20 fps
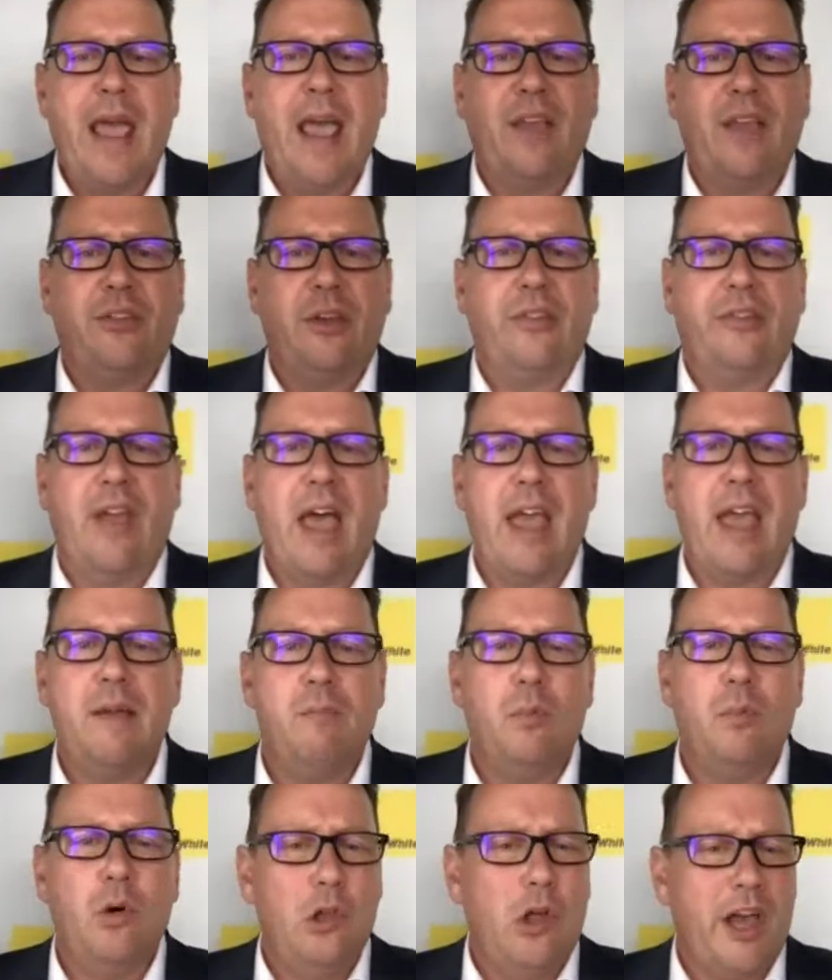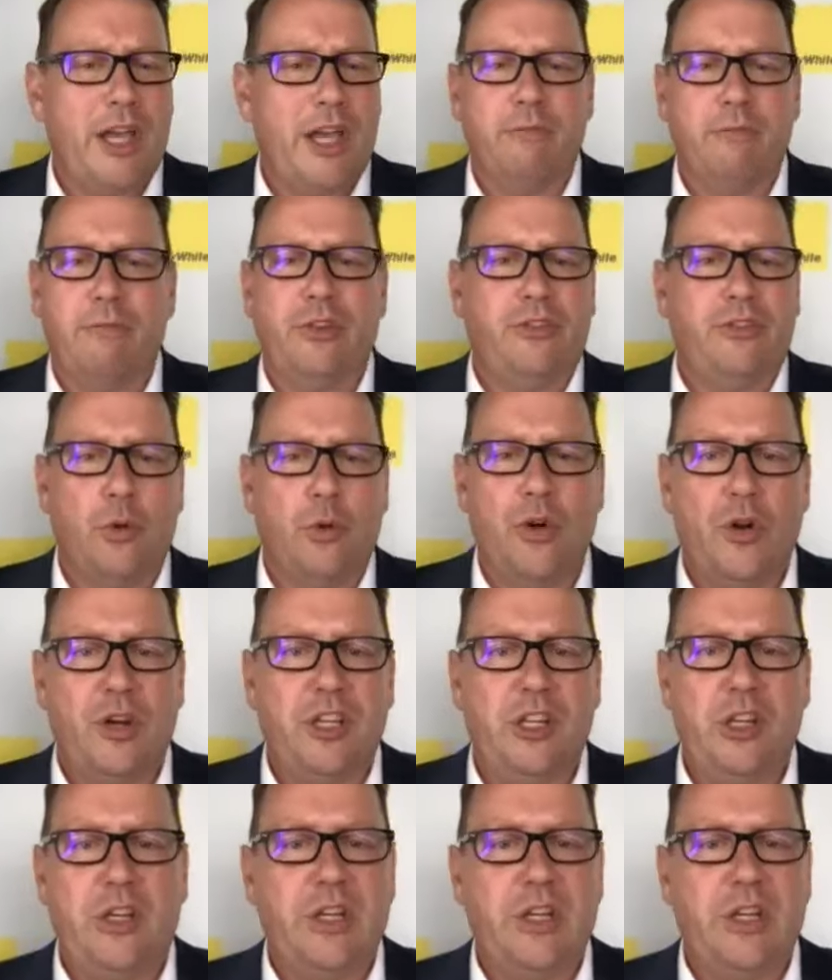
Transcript: As I say, more like a resort.